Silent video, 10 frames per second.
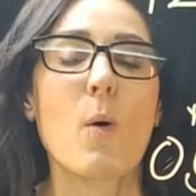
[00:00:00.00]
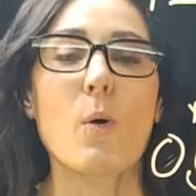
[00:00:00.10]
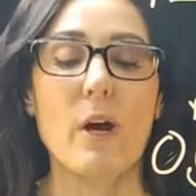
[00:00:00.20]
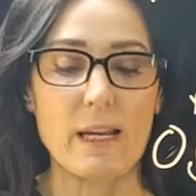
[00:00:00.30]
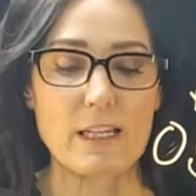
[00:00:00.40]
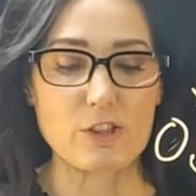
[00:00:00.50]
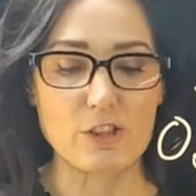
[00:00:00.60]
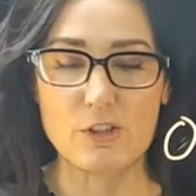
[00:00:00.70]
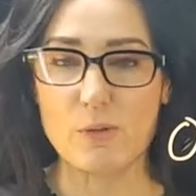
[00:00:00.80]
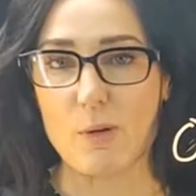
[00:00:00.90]
or I can
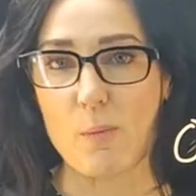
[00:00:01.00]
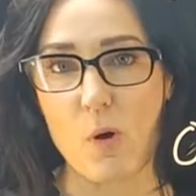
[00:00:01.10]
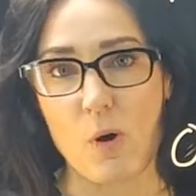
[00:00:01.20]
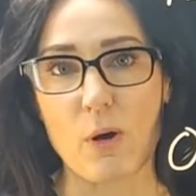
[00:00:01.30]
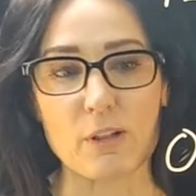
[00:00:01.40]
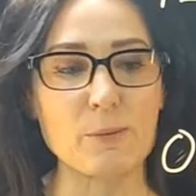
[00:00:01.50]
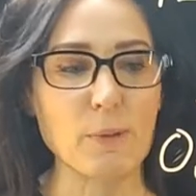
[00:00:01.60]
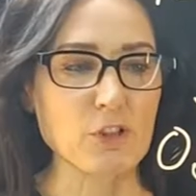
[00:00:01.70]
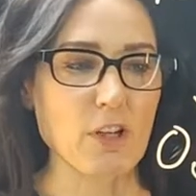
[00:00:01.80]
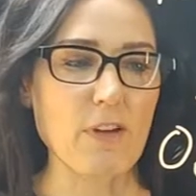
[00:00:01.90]
just do them all.
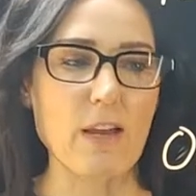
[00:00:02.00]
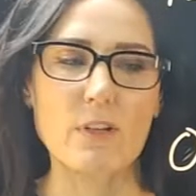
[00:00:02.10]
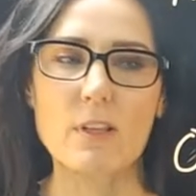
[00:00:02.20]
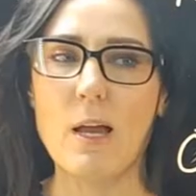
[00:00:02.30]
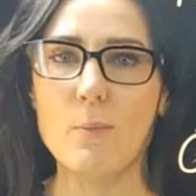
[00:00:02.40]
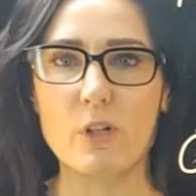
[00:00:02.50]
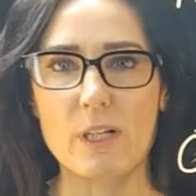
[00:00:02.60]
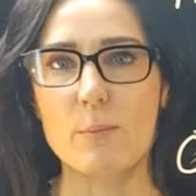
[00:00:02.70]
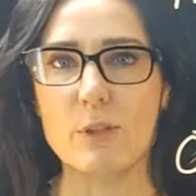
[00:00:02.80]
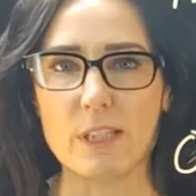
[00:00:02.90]
Especially if I have a lot more
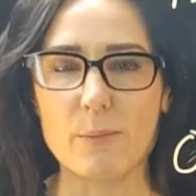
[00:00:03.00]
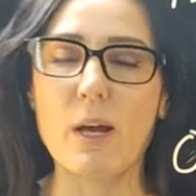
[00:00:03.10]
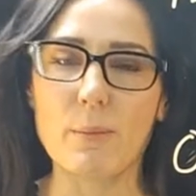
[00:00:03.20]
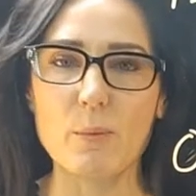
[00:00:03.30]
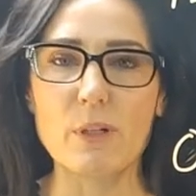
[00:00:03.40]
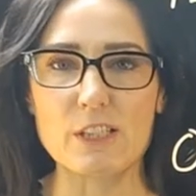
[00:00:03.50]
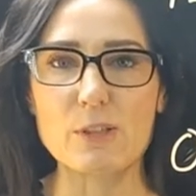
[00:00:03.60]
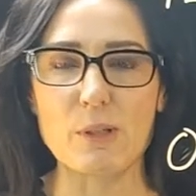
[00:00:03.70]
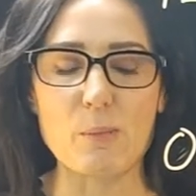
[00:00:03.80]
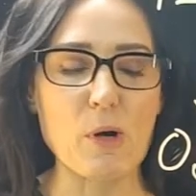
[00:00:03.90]
numbers, I'd probably want to
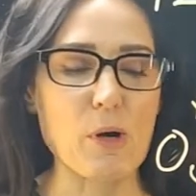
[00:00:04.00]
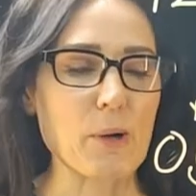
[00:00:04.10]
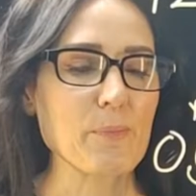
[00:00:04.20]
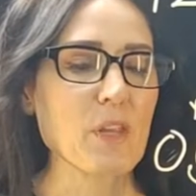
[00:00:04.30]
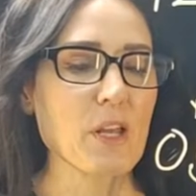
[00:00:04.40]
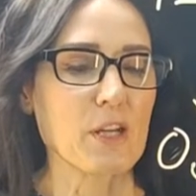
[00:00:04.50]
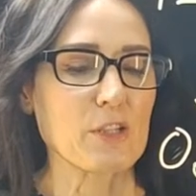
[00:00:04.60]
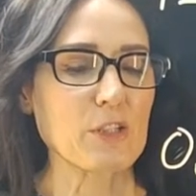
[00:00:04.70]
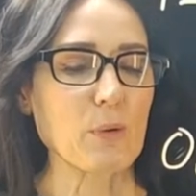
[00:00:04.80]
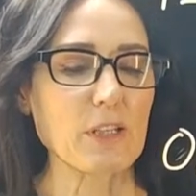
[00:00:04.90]
do them all.
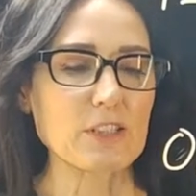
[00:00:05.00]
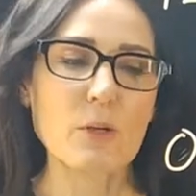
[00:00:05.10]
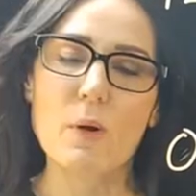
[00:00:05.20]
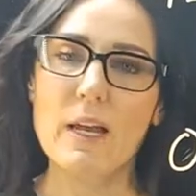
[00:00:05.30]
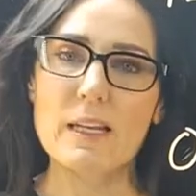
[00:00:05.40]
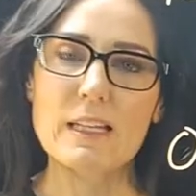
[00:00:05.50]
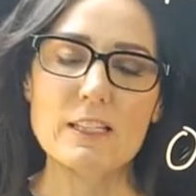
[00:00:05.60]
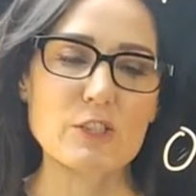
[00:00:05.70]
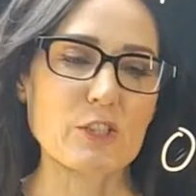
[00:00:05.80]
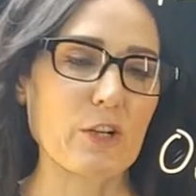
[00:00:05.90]
So let's go ahead and
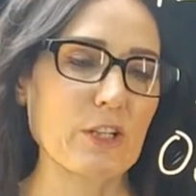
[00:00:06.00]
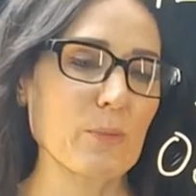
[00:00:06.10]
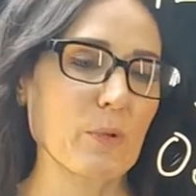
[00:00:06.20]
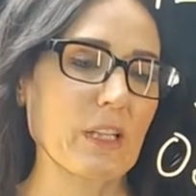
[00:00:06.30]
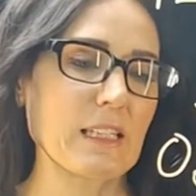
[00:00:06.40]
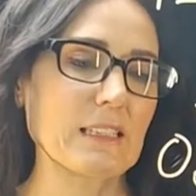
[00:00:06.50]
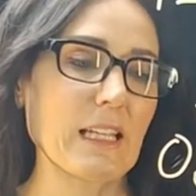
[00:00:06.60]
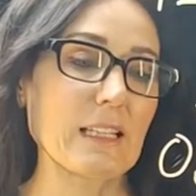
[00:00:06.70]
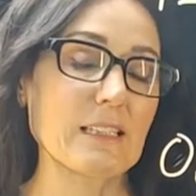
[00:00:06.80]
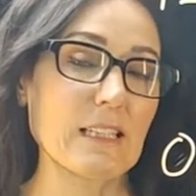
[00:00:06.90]
get started. We're going to
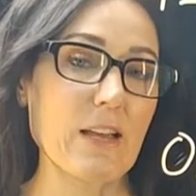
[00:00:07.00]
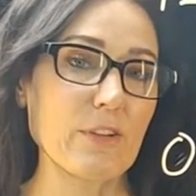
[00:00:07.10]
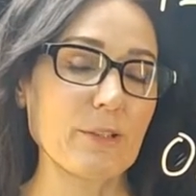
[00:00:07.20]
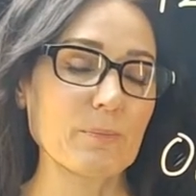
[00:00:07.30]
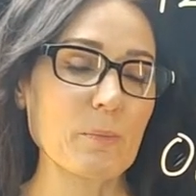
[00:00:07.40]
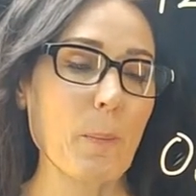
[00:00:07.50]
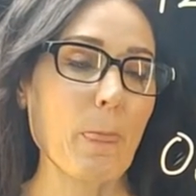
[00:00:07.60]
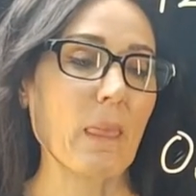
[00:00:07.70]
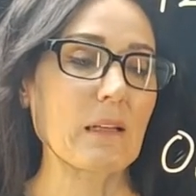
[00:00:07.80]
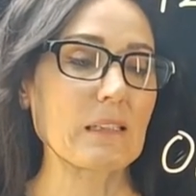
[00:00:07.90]
say 7
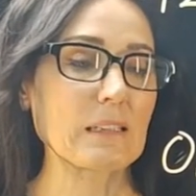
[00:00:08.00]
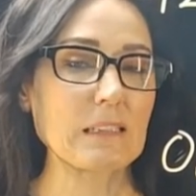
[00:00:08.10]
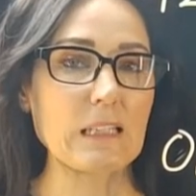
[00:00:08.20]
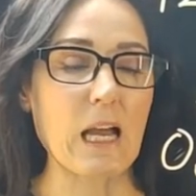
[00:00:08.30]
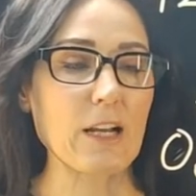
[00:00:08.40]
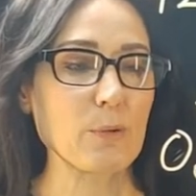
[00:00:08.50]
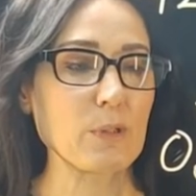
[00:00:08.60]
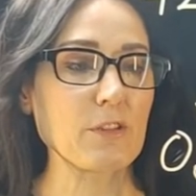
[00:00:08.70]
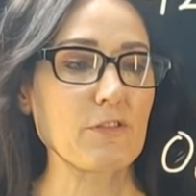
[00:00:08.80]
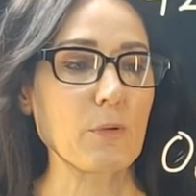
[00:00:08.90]
does not go
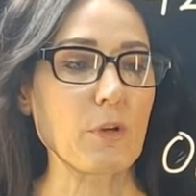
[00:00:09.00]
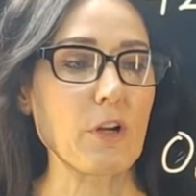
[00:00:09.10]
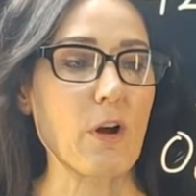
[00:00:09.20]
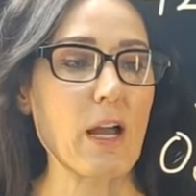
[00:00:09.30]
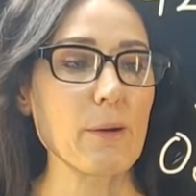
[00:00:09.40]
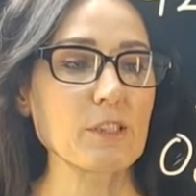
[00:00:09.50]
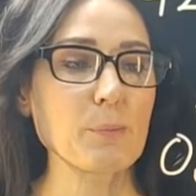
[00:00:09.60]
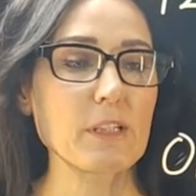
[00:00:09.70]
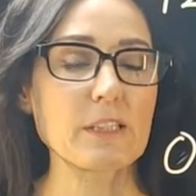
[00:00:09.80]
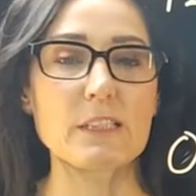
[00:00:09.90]
into 4. Now I always
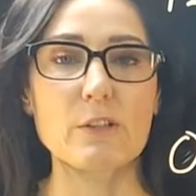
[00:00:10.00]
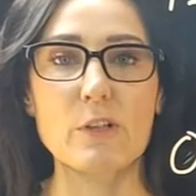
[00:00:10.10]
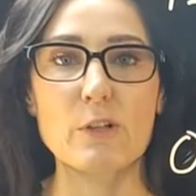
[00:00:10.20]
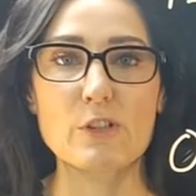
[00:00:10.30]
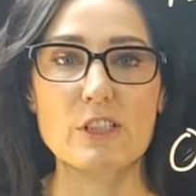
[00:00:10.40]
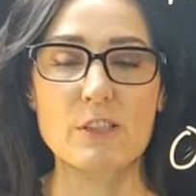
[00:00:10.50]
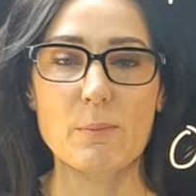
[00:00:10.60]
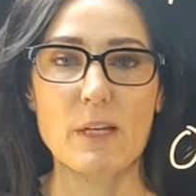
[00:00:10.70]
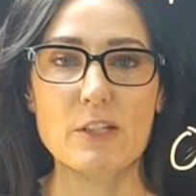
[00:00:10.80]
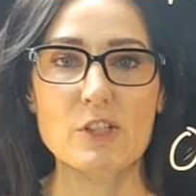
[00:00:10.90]
put a 0 there just to
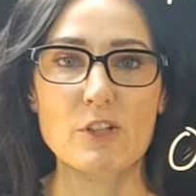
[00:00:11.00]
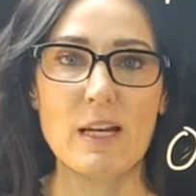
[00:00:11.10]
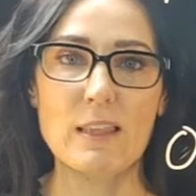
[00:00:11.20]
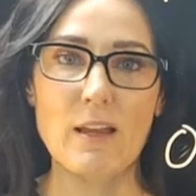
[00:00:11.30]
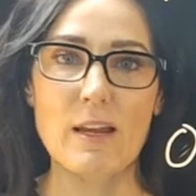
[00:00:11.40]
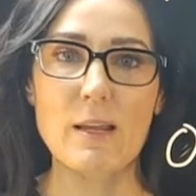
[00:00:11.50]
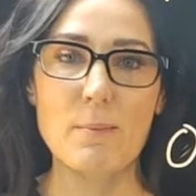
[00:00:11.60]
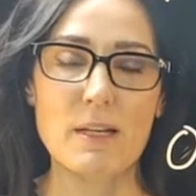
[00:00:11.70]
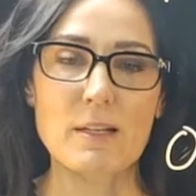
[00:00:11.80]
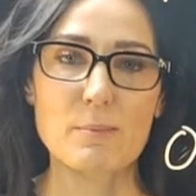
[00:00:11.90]
make sure I line up
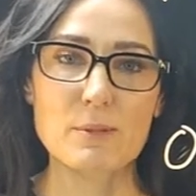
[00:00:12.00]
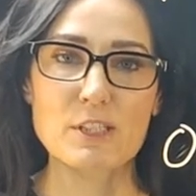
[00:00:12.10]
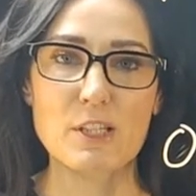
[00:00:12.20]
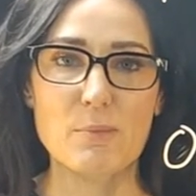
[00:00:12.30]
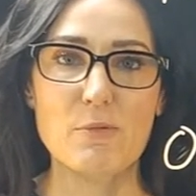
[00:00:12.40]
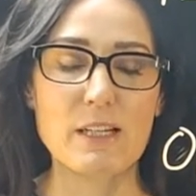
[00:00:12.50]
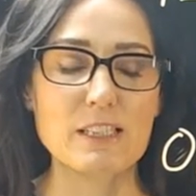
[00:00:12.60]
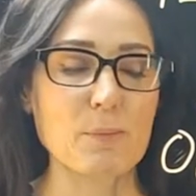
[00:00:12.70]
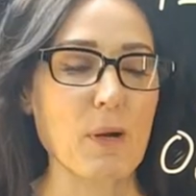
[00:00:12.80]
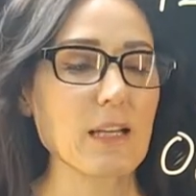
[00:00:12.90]
my numbers in the right
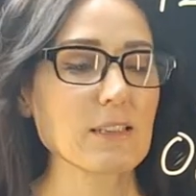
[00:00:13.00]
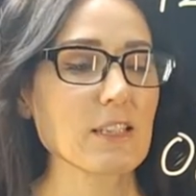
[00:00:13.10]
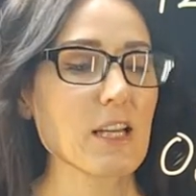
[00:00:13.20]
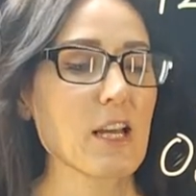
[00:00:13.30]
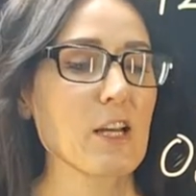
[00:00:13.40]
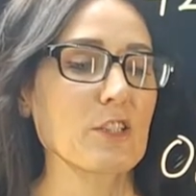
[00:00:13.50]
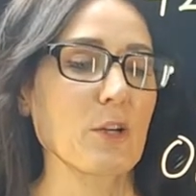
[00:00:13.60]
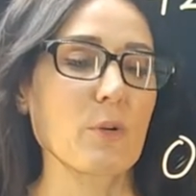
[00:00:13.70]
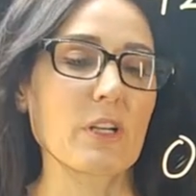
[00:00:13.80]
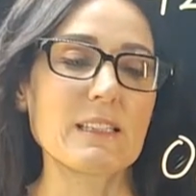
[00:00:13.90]
spots.
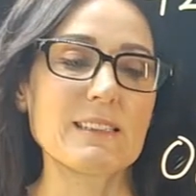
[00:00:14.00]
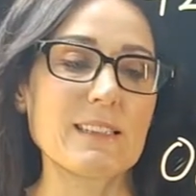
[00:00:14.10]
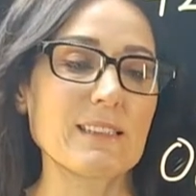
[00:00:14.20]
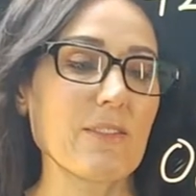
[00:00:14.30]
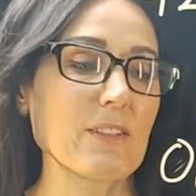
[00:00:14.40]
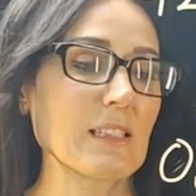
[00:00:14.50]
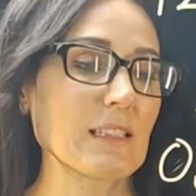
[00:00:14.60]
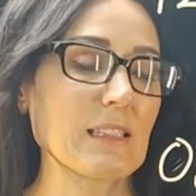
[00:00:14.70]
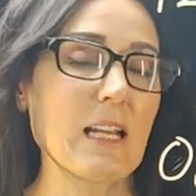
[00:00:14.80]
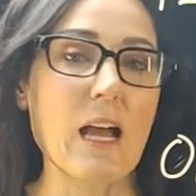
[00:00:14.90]
So we're going to say 7
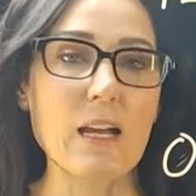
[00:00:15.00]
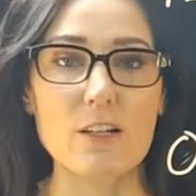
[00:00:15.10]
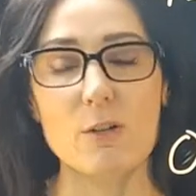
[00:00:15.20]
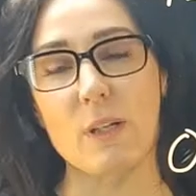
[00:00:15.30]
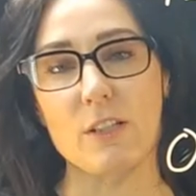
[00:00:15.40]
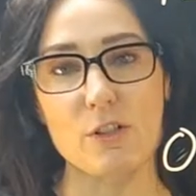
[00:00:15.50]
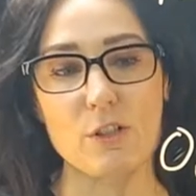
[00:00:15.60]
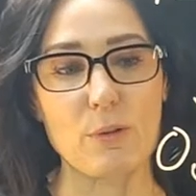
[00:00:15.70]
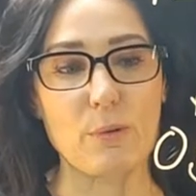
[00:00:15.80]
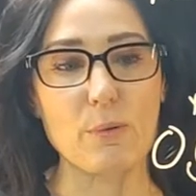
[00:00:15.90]
does not go
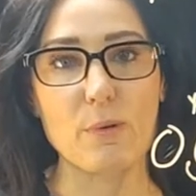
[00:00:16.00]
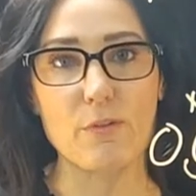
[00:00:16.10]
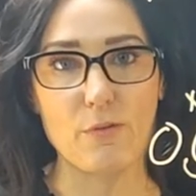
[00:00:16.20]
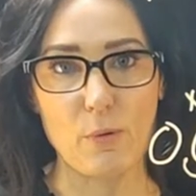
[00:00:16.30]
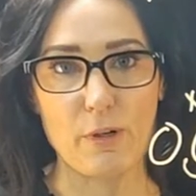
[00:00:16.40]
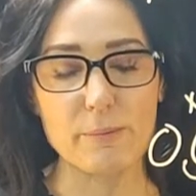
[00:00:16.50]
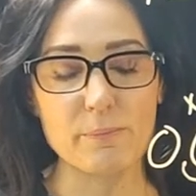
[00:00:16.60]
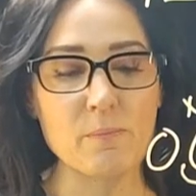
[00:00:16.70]
into 4.